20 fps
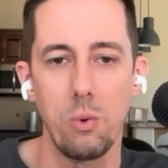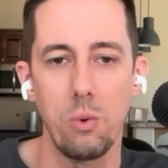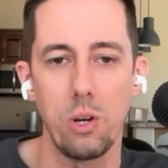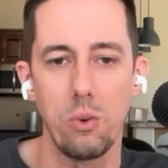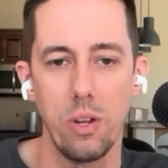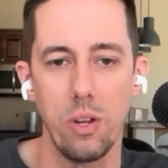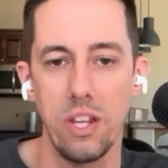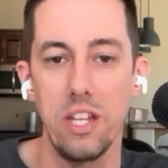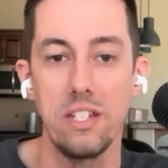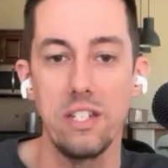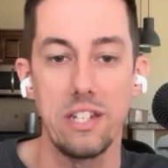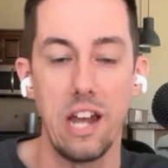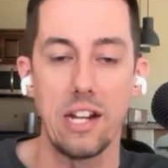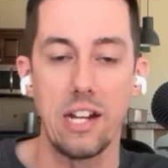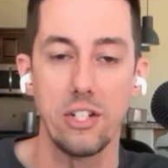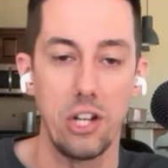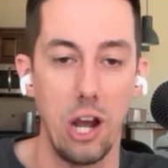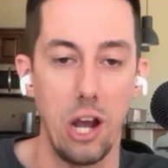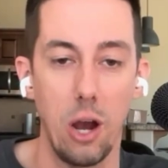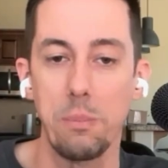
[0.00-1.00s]
work with, he's
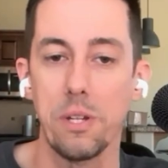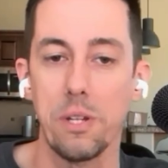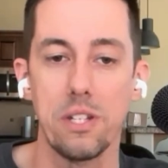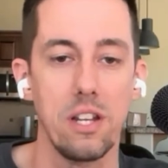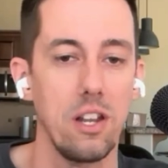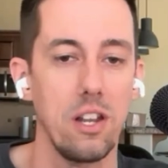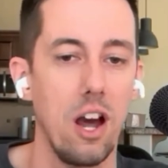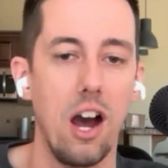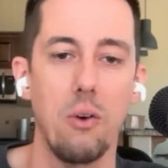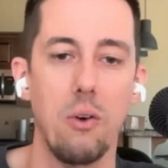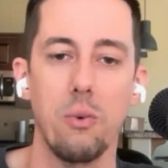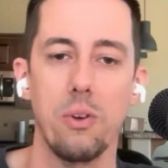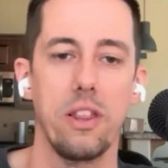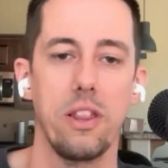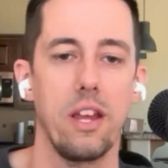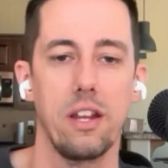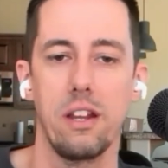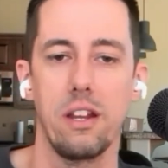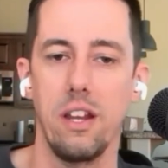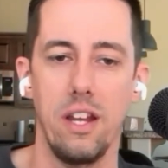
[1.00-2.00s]
actually helped us a lot with
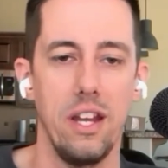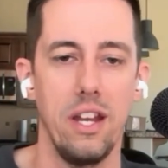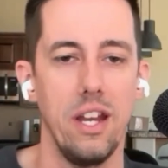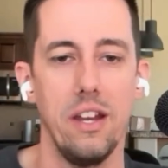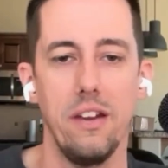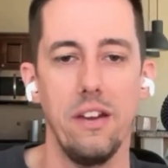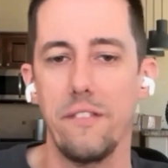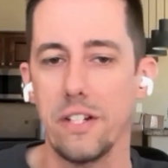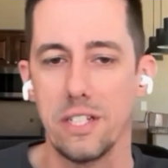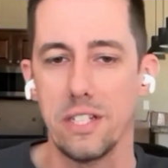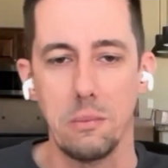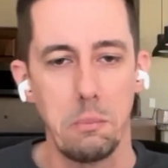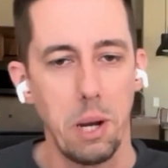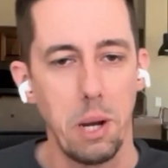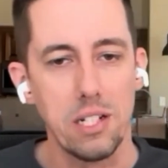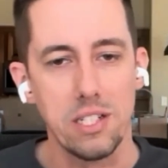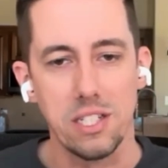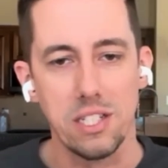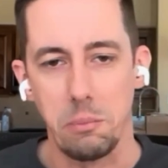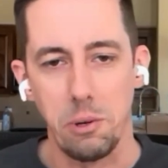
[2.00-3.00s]
like fixing
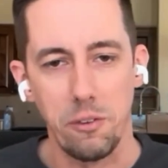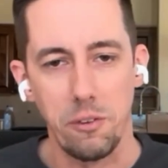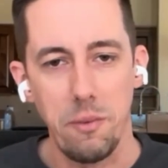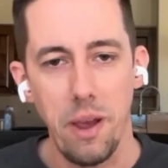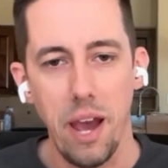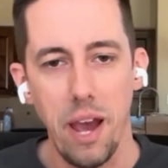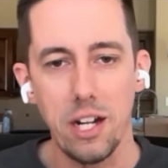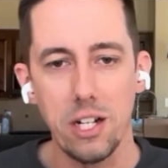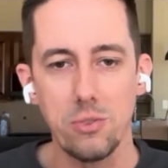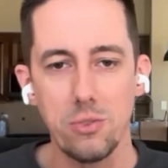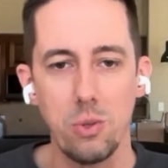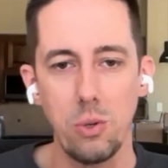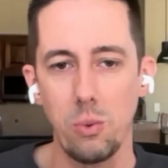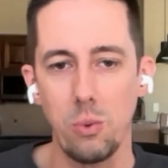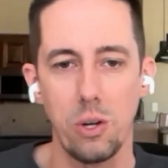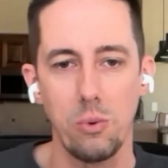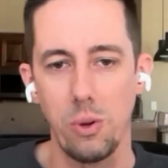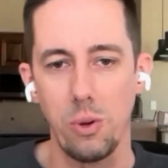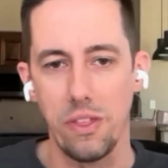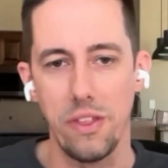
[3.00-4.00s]
bugs in Perfmatters. We
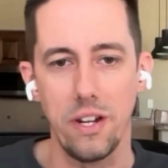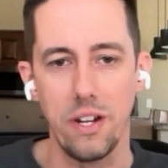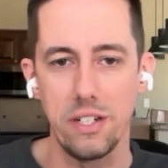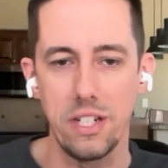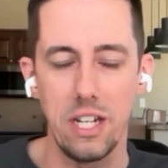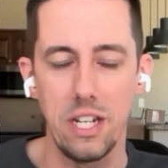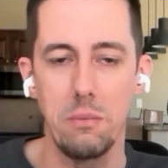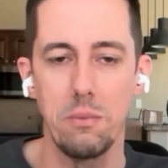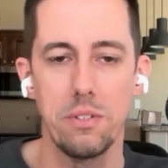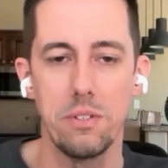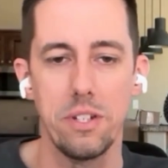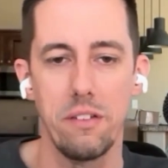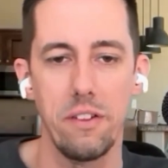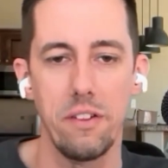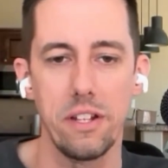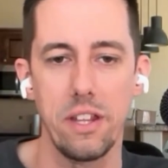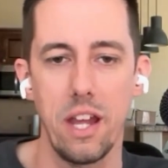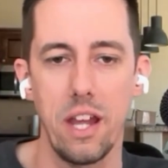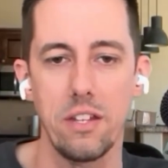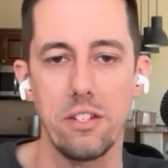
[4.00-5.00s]
work with their team, stuff
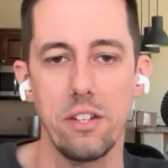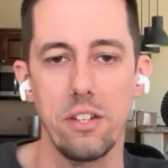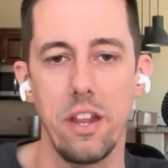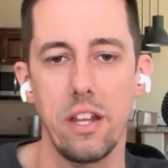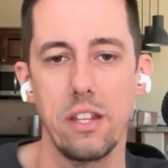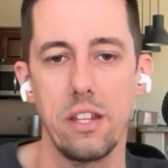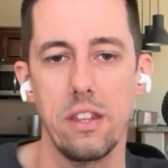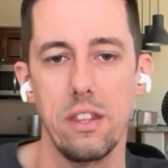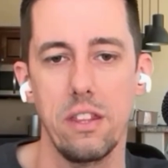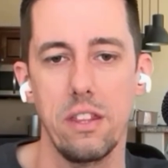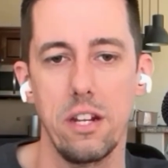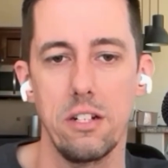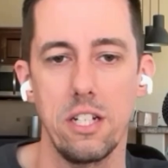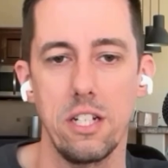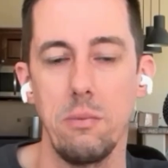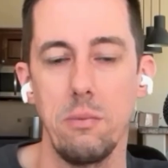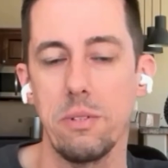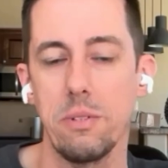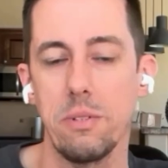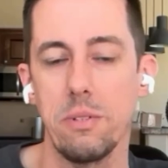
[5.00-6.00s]
like that. So like their
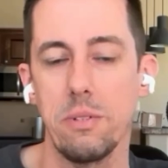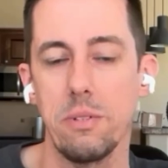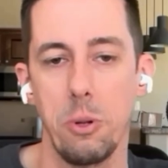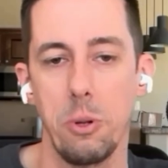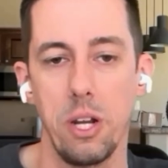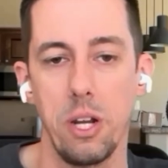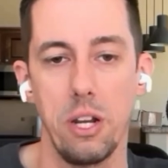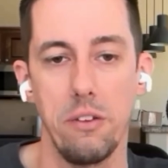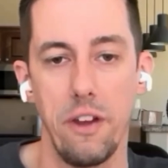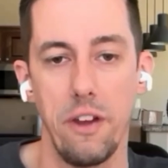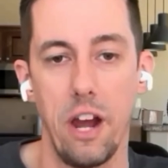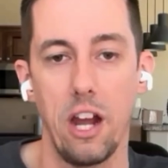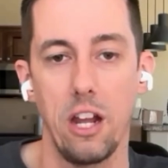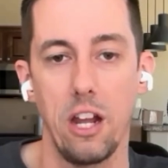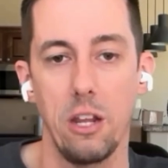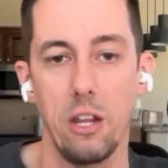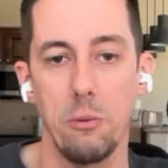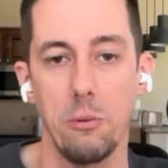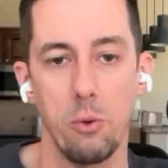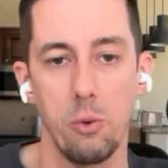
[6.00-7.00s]
team has actually been
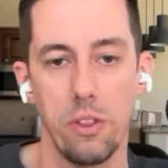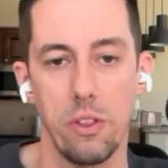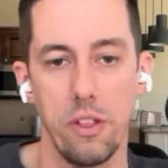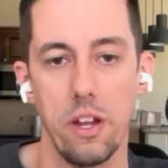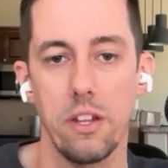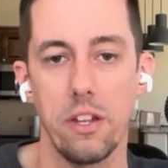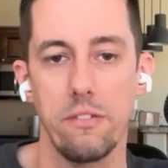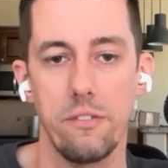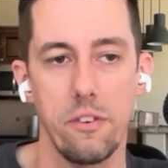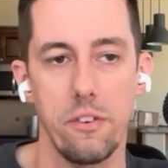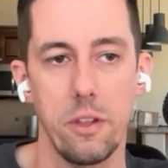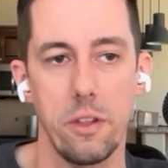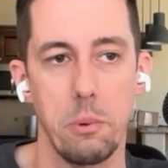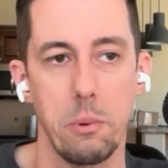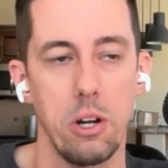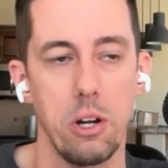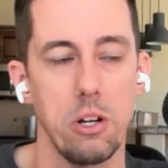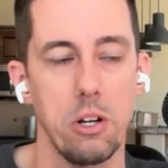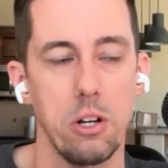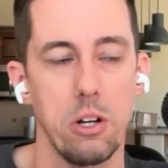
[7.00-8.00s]
invaluable with us for the
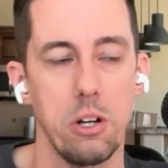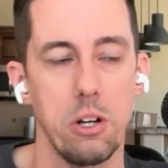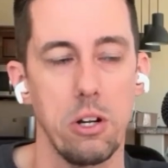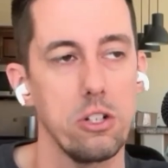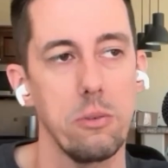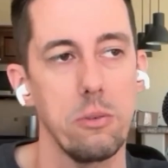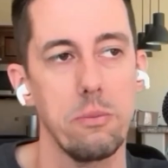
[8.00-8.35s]
partnership there.